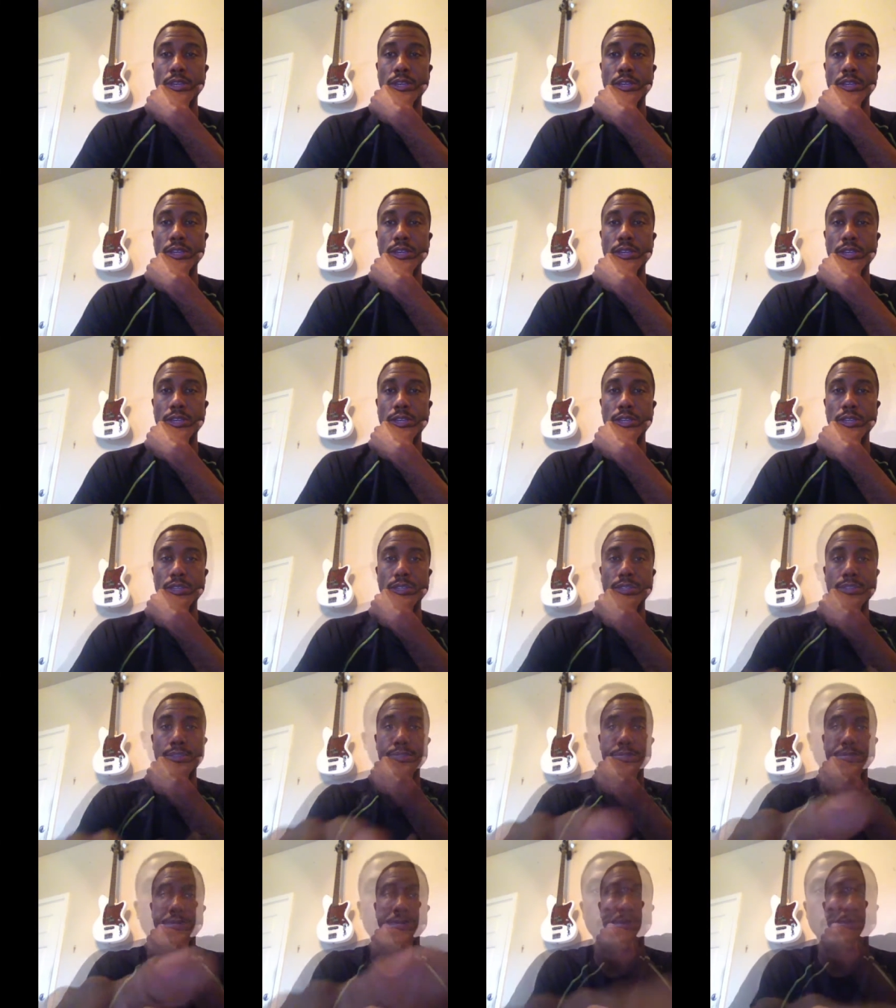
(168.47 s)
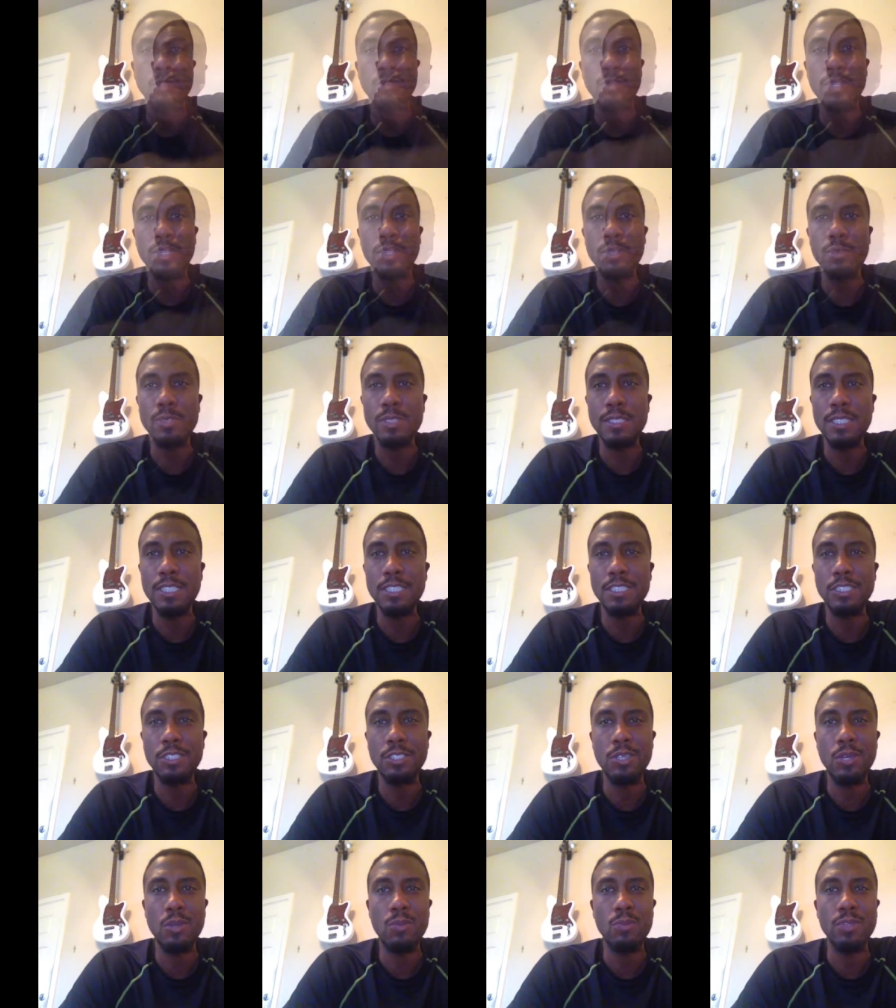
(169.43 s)
And it's one of those things
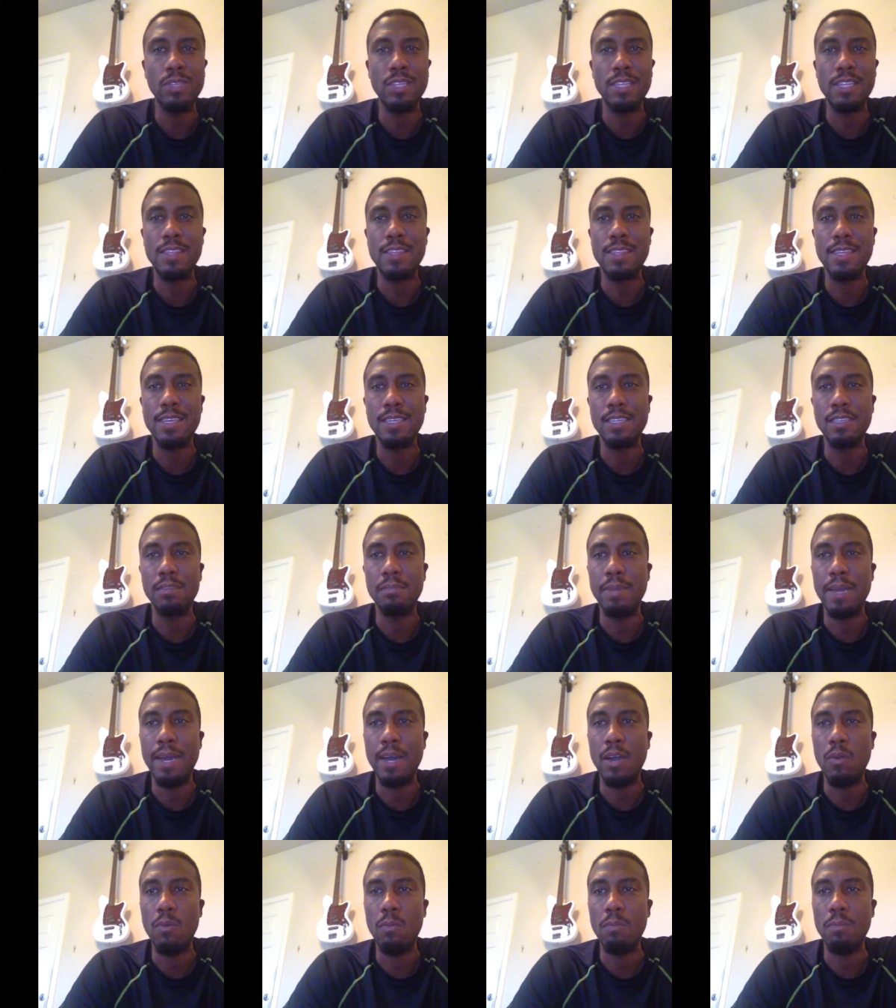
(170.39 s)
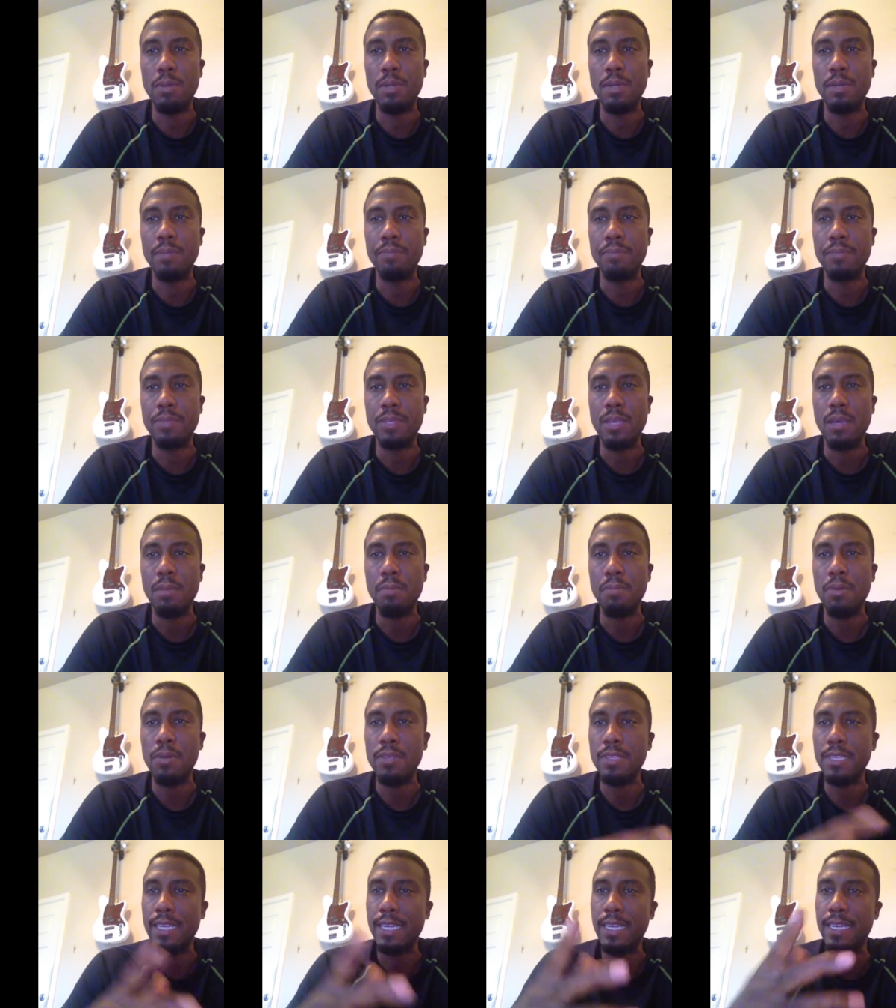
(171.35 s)
you don't really think about, but
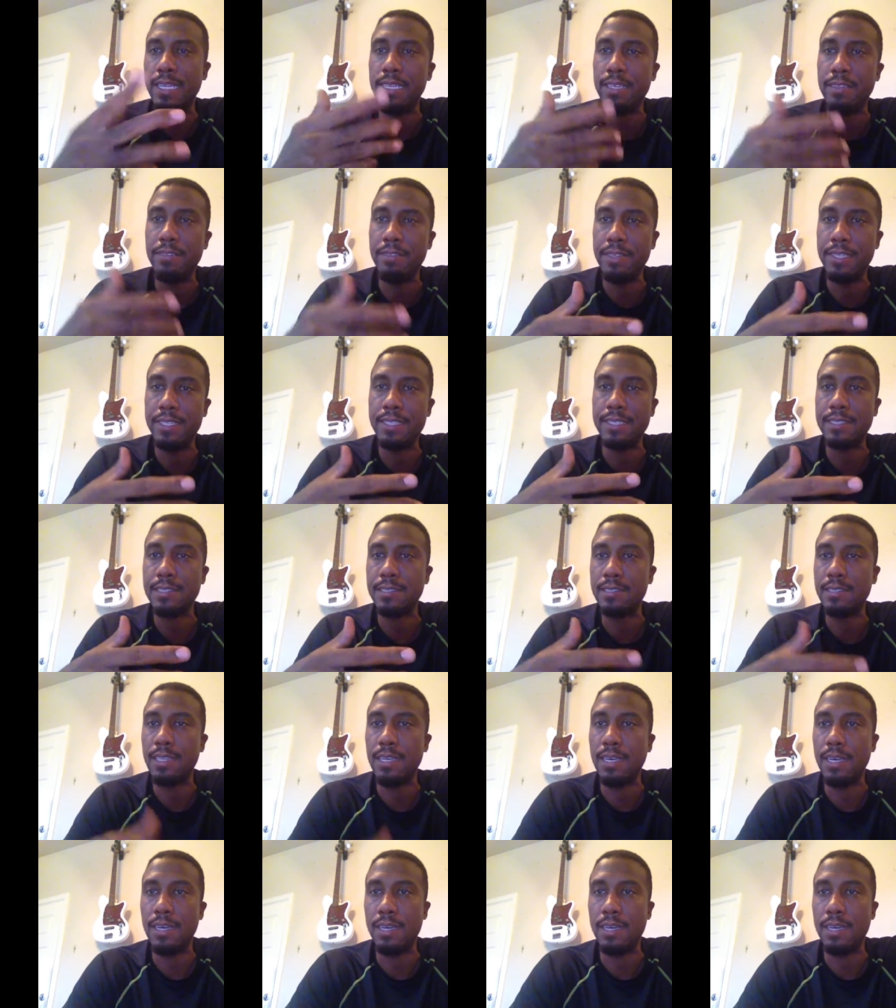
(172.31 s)
upon the end of this